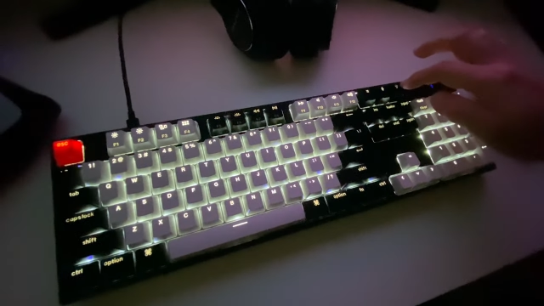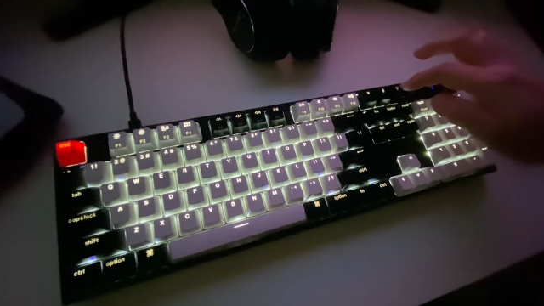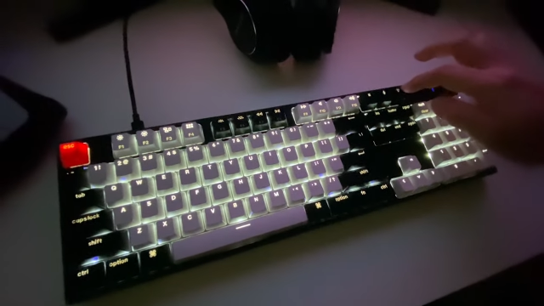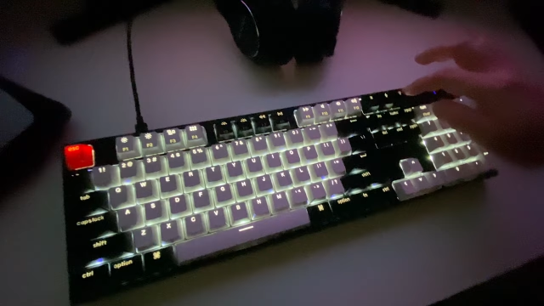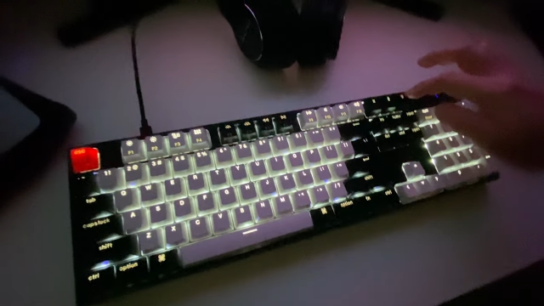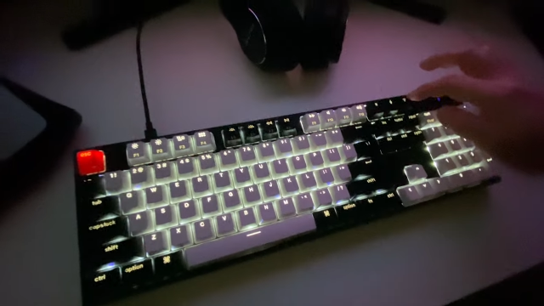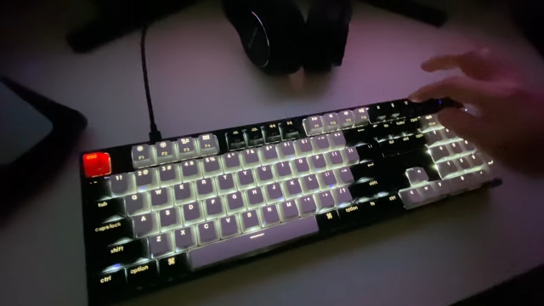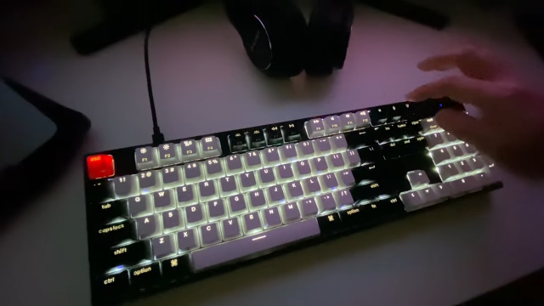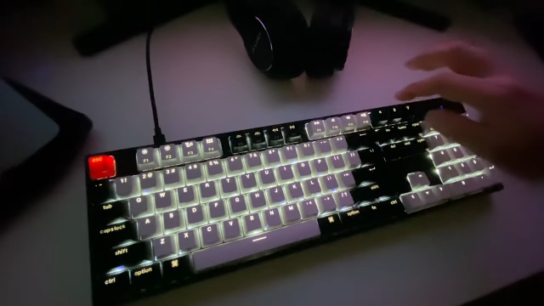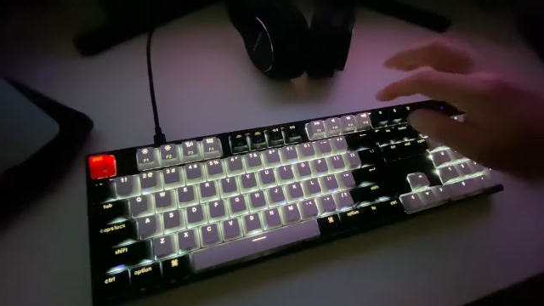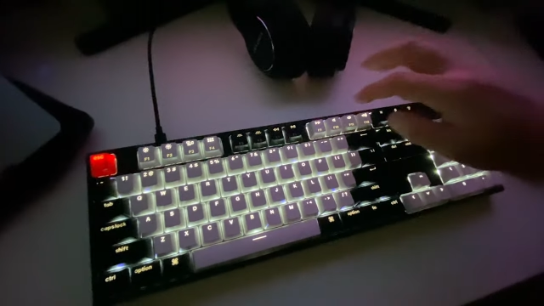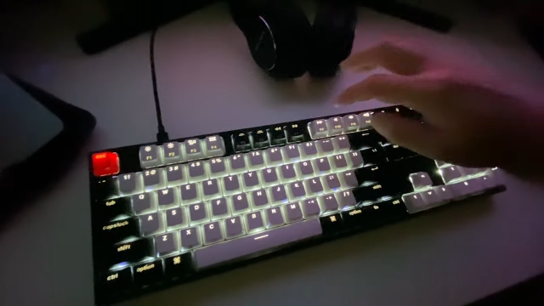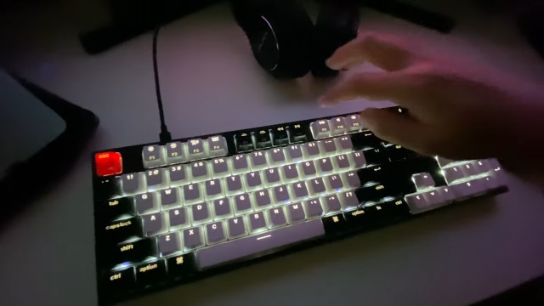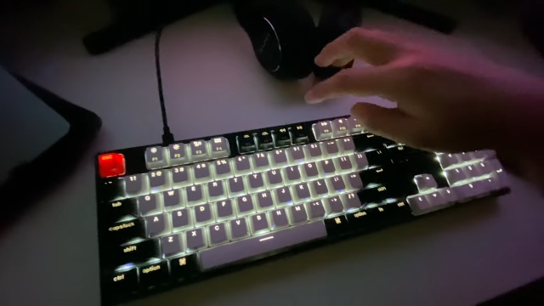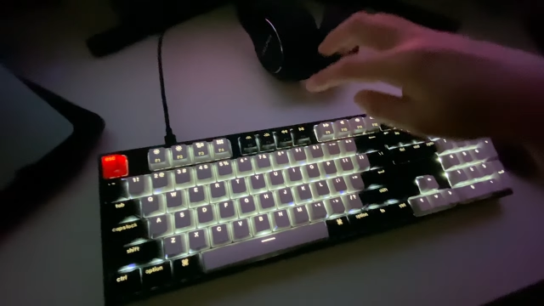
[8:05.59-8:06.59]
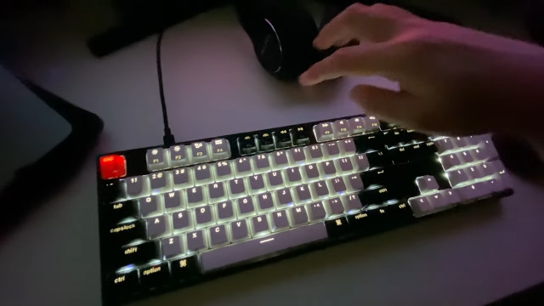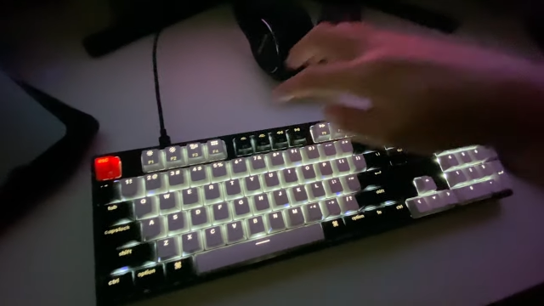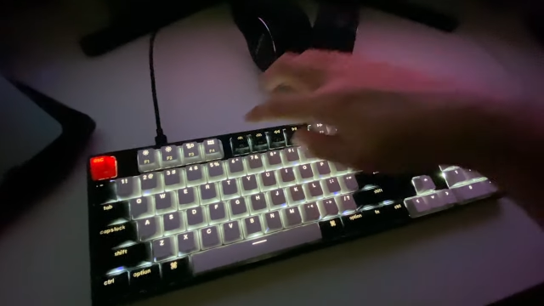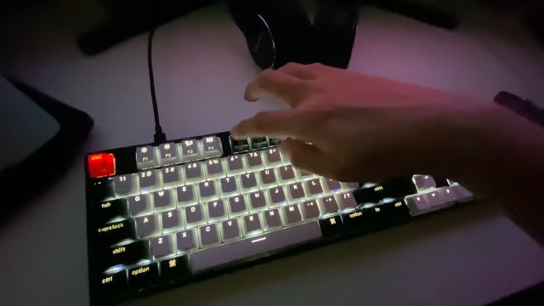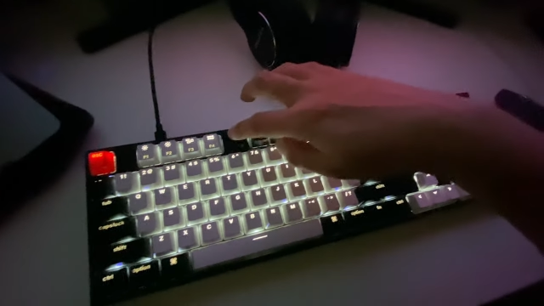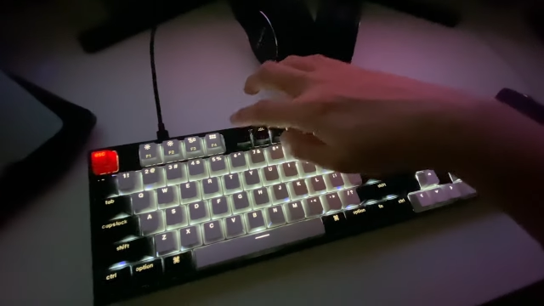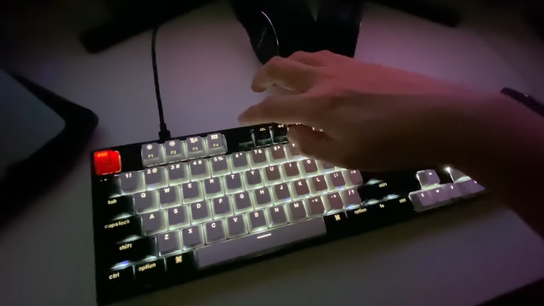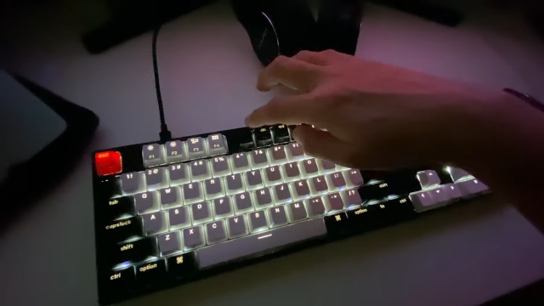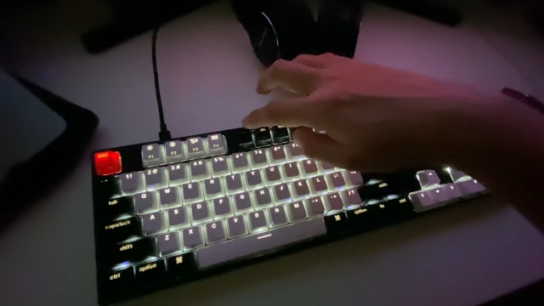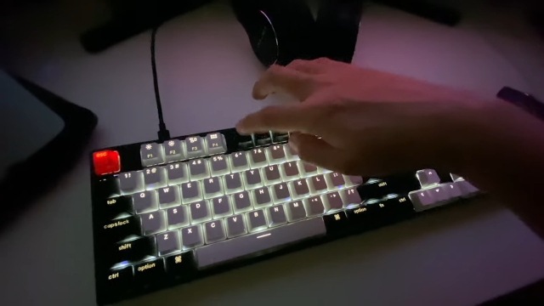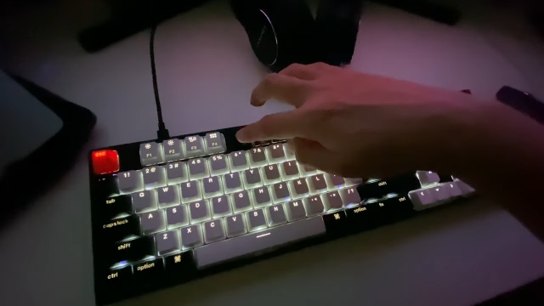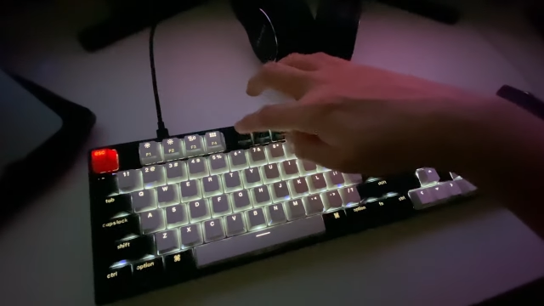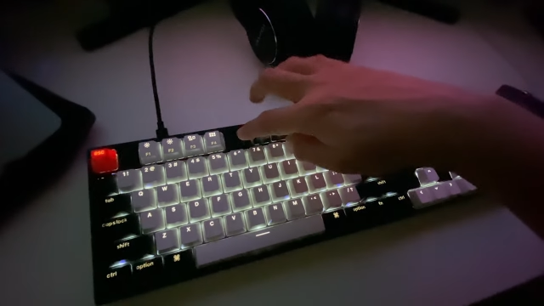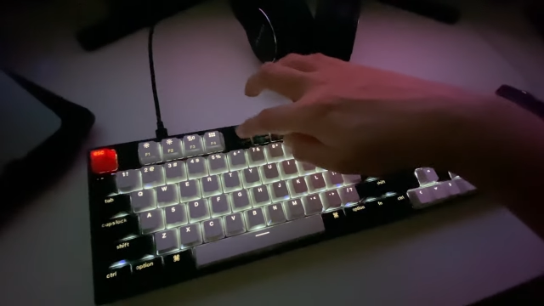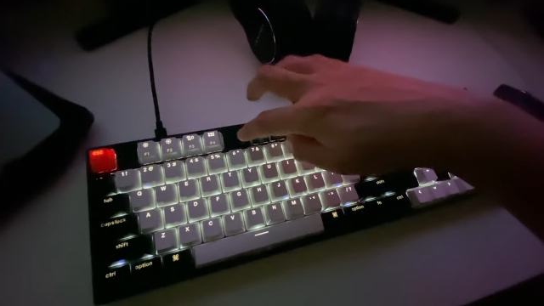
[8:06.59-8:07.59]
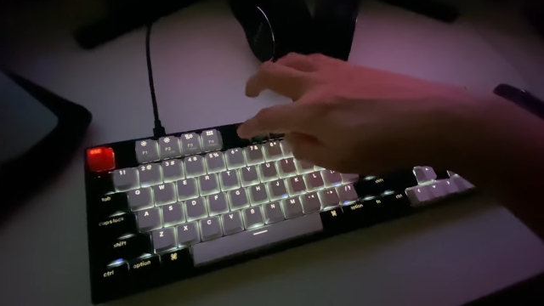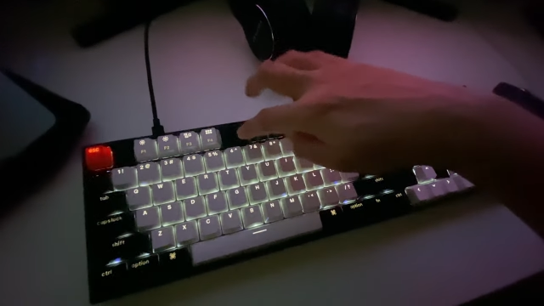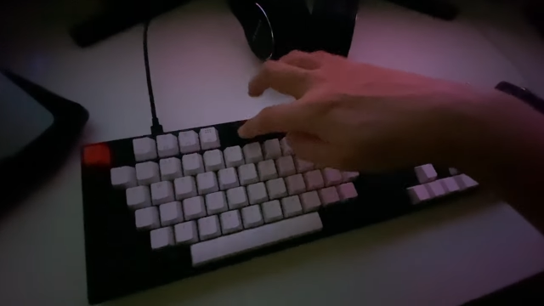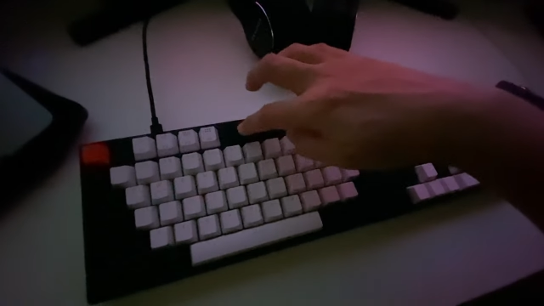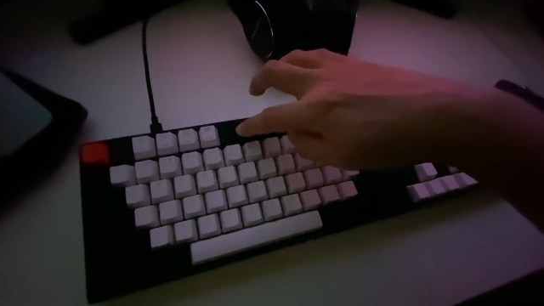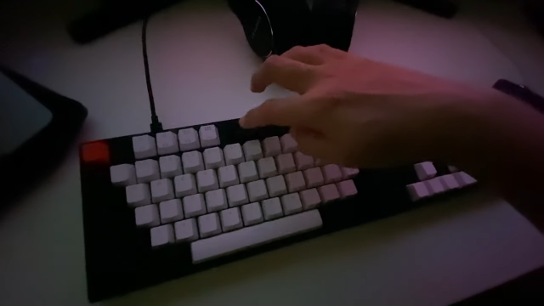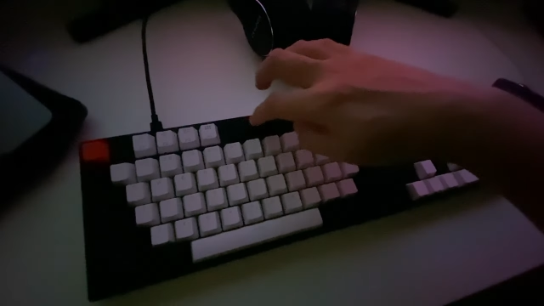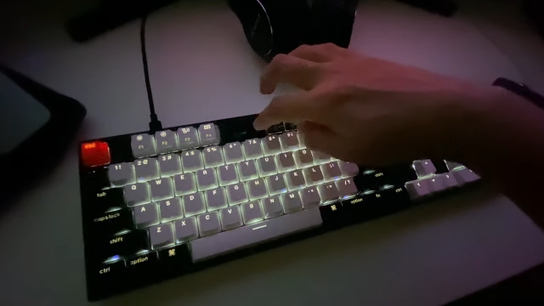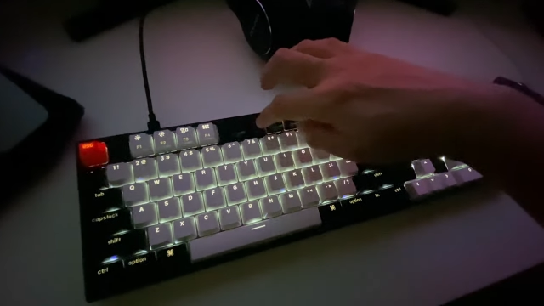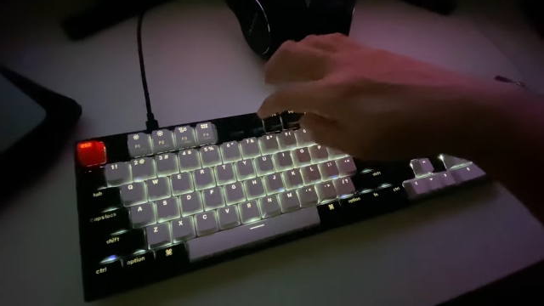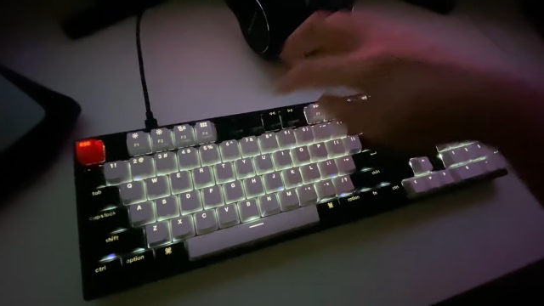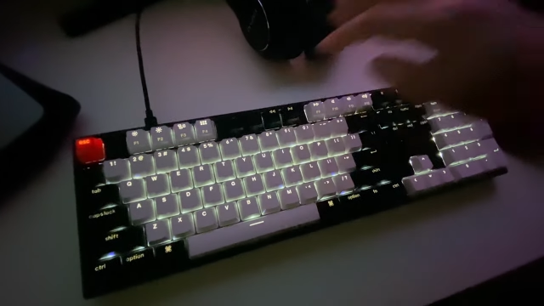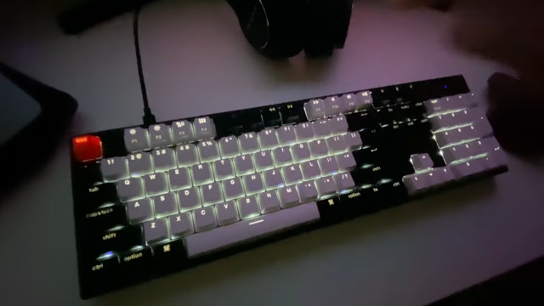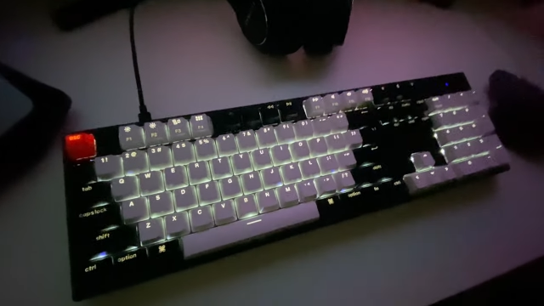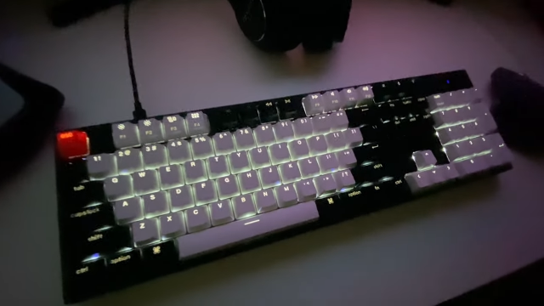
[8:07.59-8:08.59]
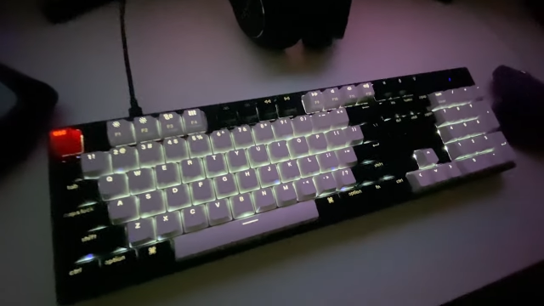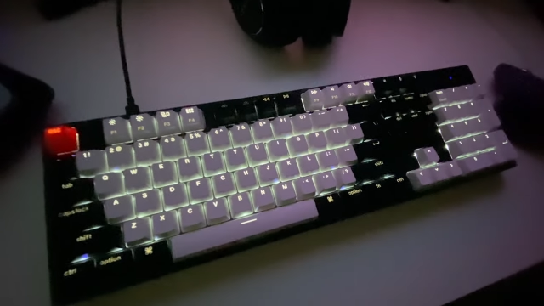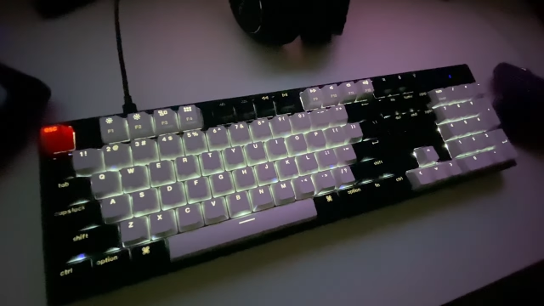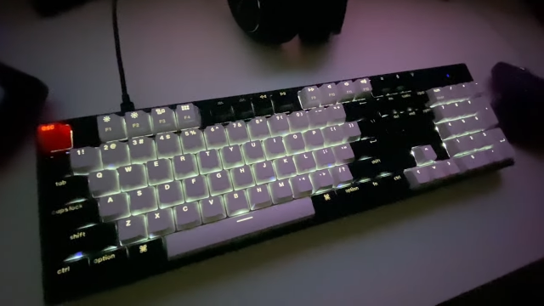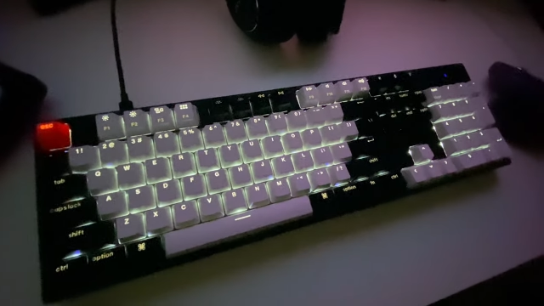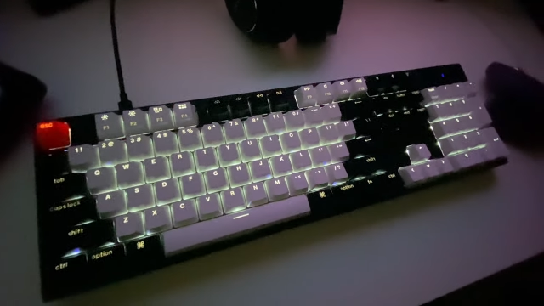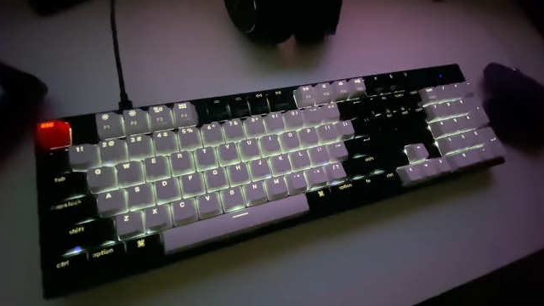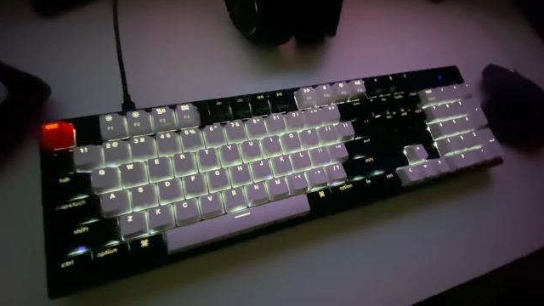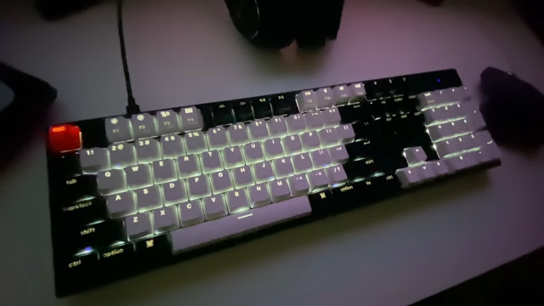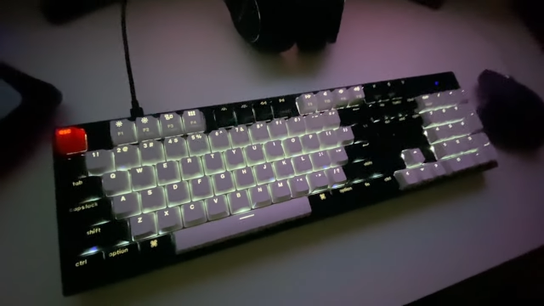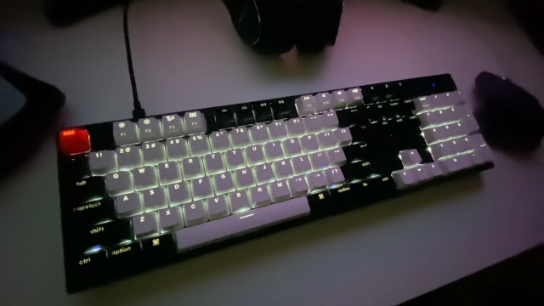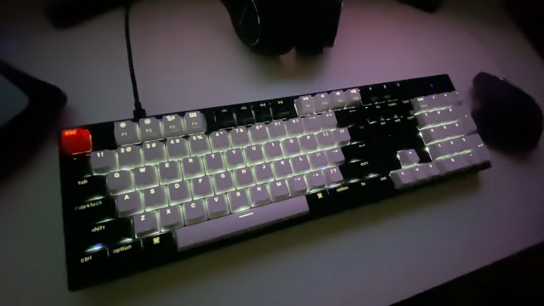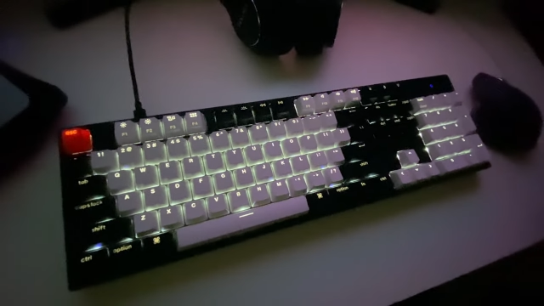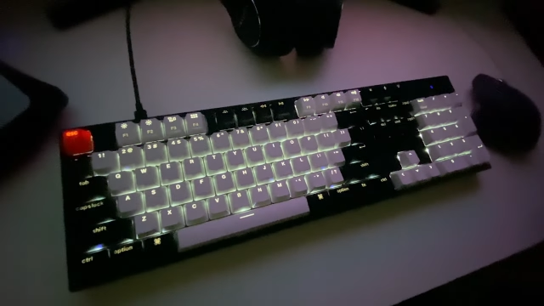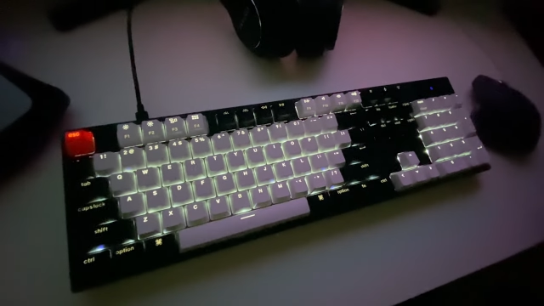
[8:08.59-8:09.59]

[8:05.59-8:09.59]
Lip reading: No face is visible, so there are no lips to read.